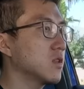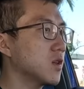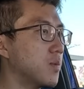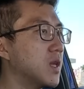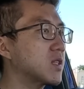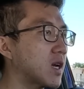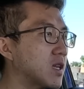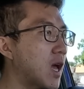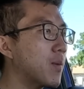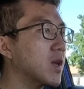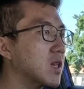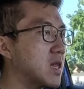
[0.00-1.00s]
to be
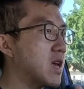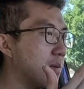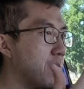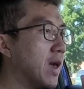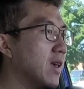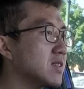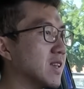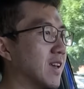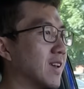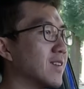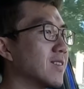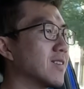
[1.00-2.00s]
dynamically
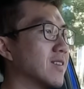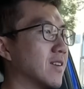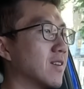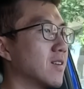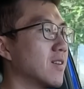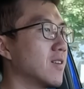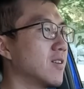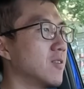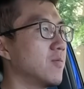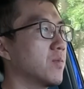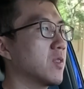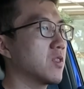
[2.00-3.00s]
amazing.
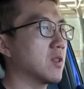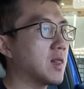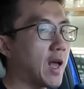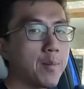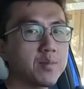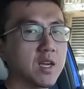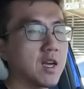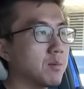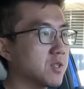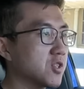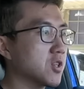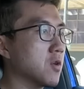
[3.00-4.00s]
The lap
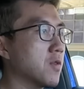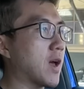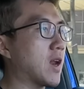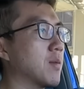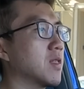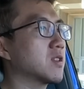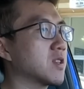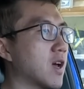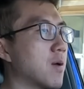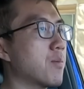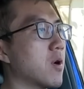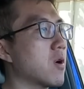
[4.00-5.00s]
times show that. I mean, the
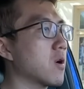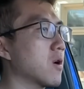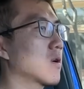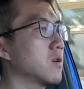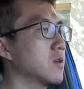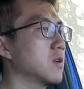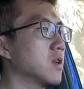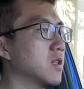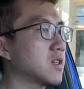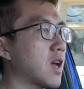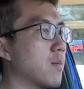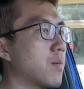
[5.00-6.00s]
Type R and
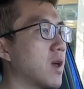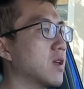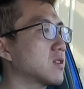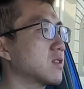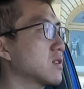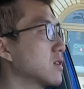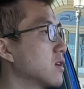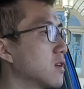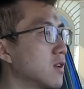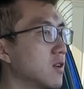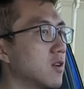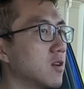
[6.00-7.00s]
Type S
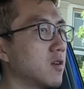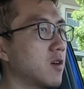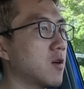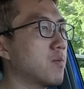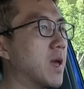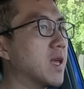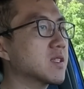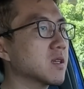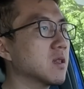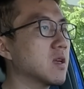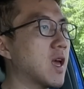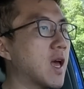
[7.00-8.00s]
are
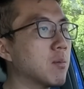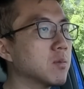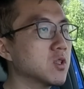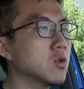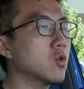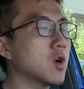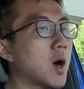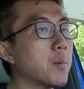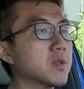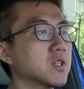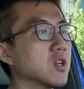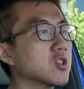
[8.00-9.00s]
basically M2
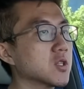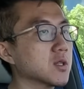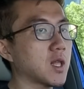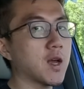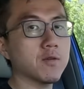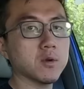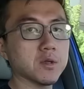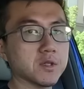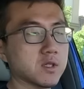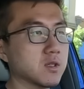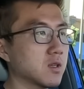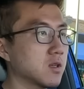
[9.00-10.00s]
competition
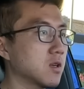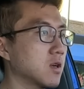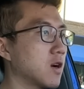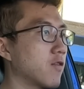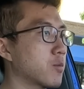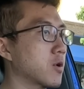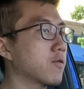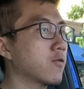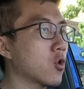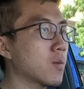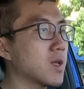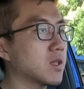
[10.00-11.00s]
levels of
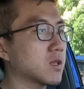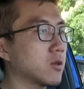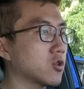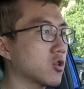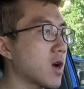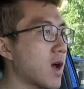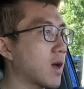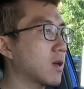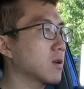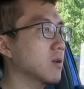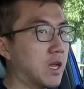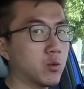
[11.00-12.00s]
performance on track,
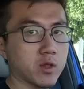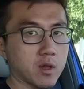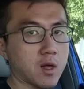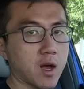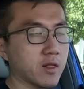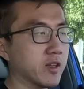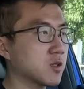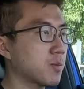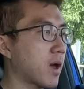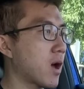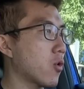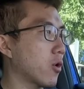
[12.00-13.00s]
and with a lot less
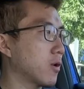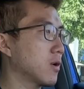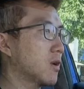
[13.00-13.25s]
power.